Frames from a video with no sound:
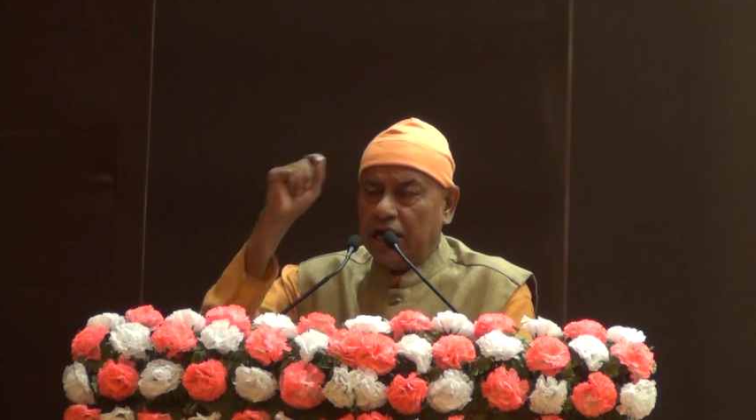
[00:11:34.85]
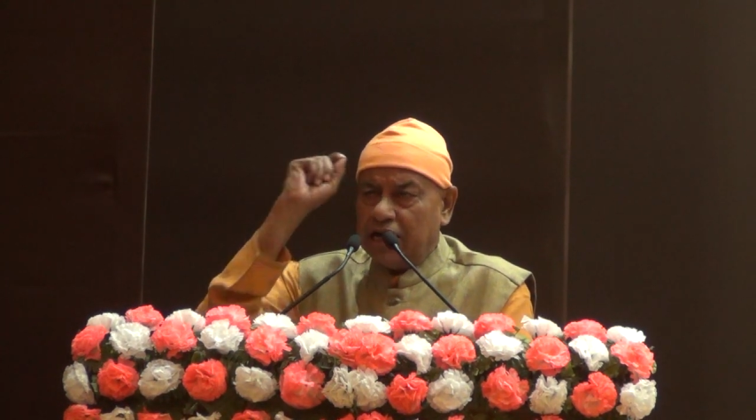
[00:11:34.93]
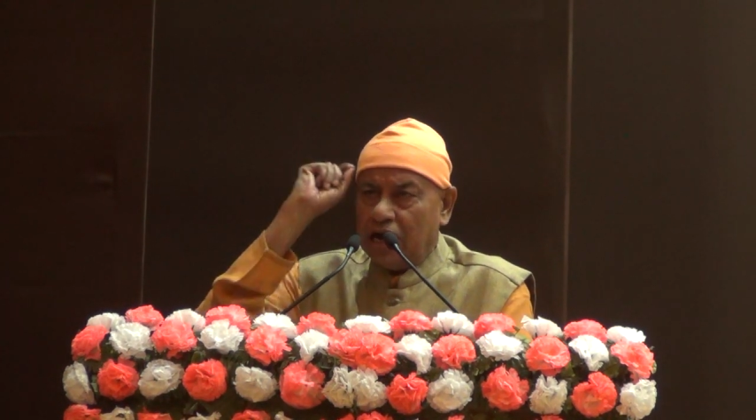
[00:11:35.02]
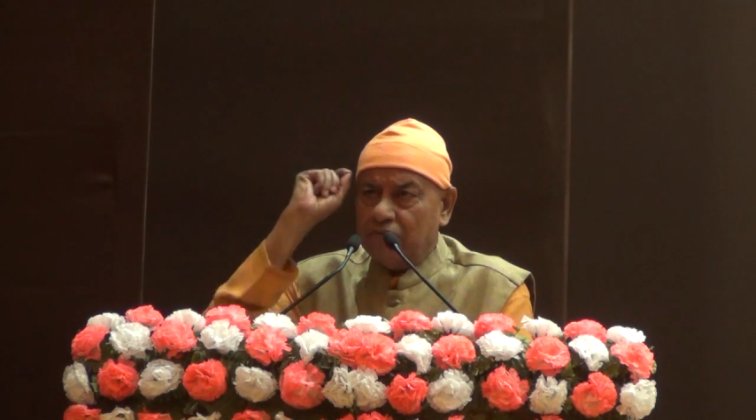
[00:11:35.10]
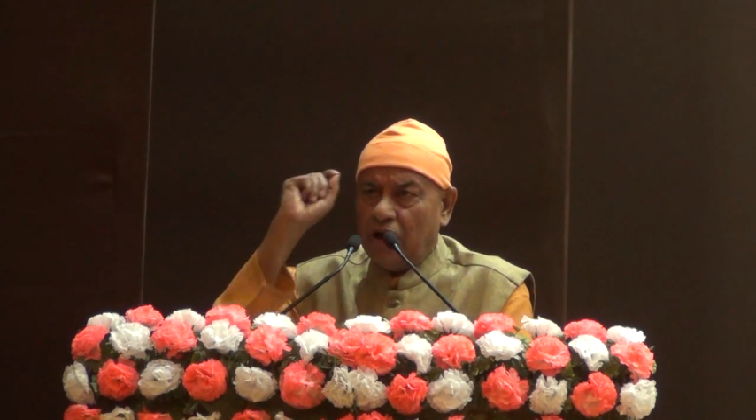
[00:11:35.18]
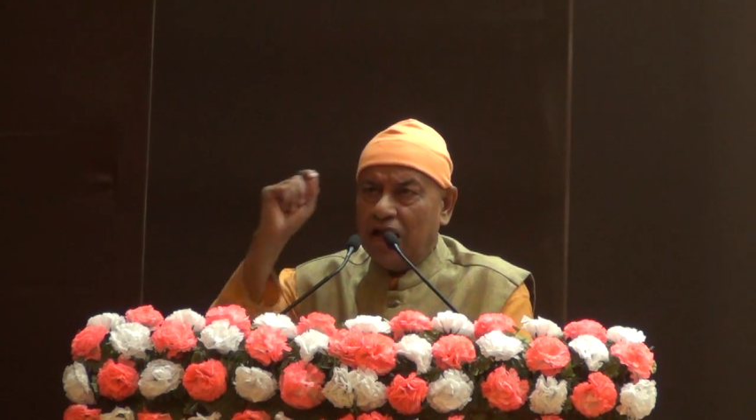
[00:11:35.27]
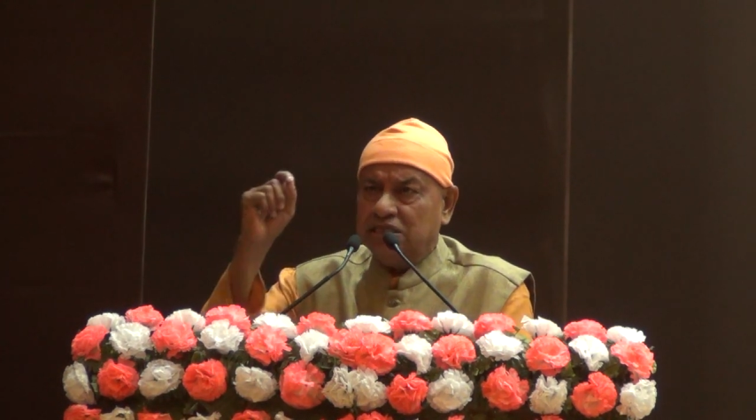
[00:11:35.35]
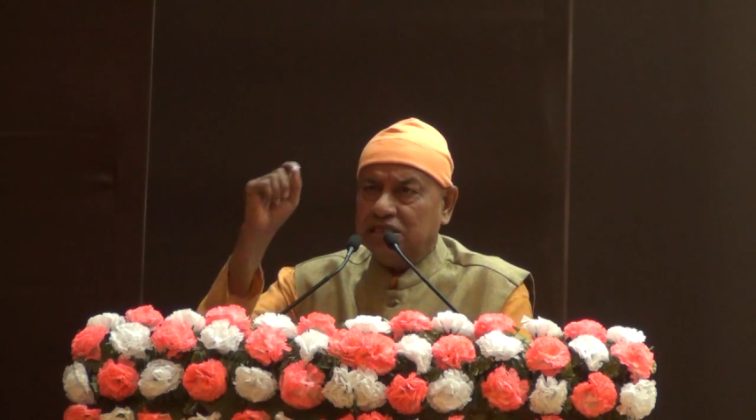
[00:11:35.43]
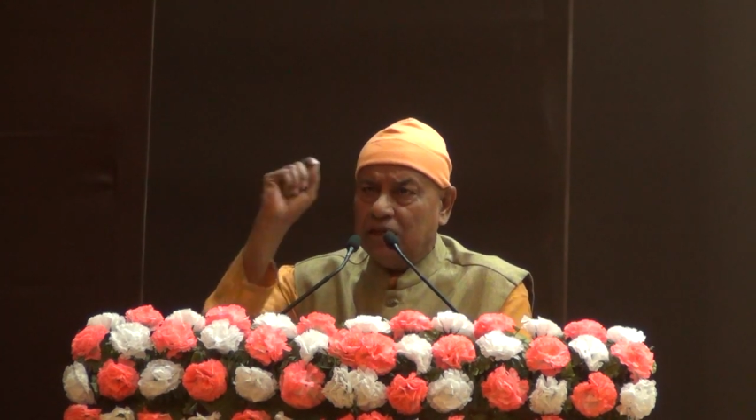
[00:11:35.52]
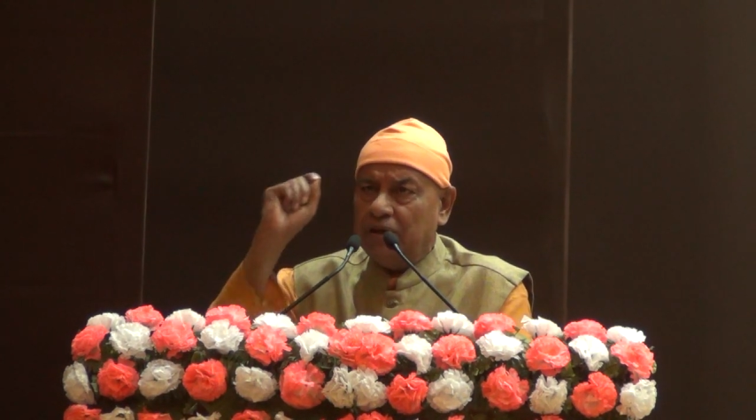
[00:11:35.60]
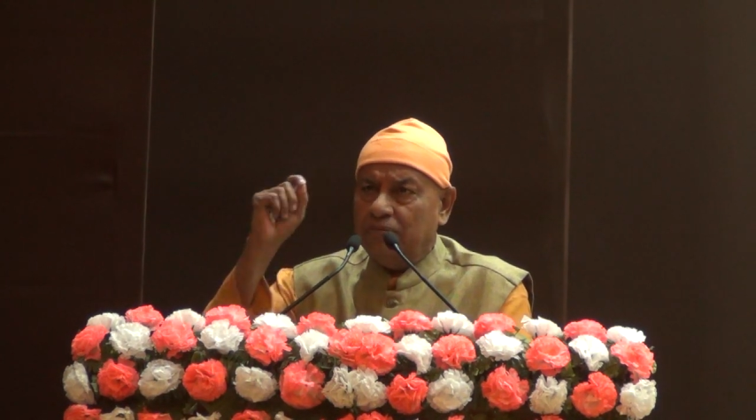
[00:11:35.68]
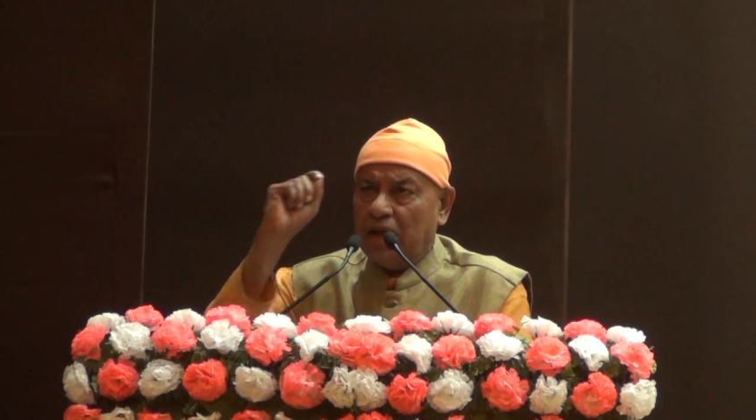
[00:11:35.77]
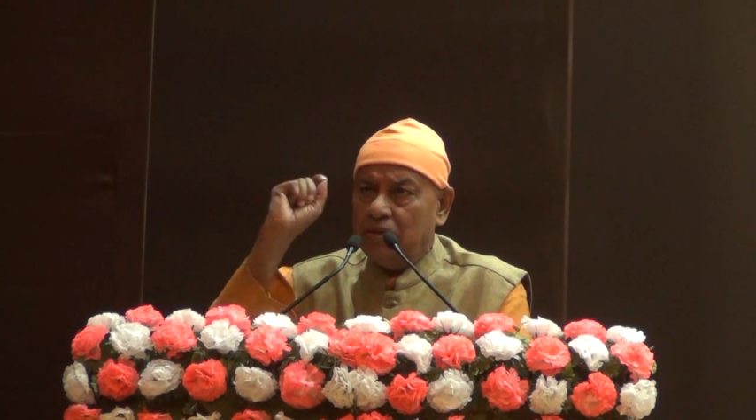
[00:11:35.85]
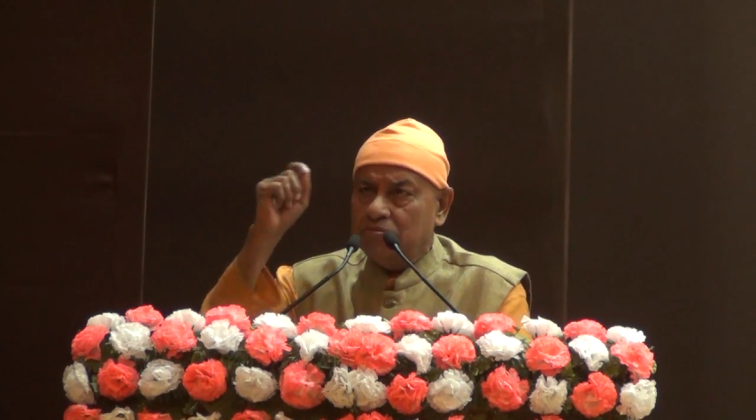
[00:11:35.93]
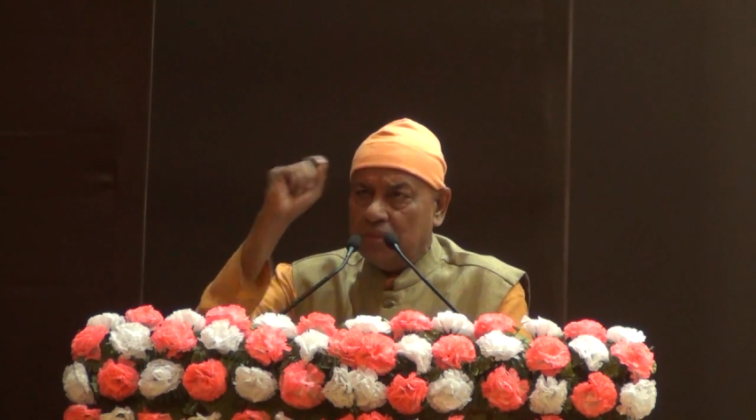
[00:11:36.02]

great advice given by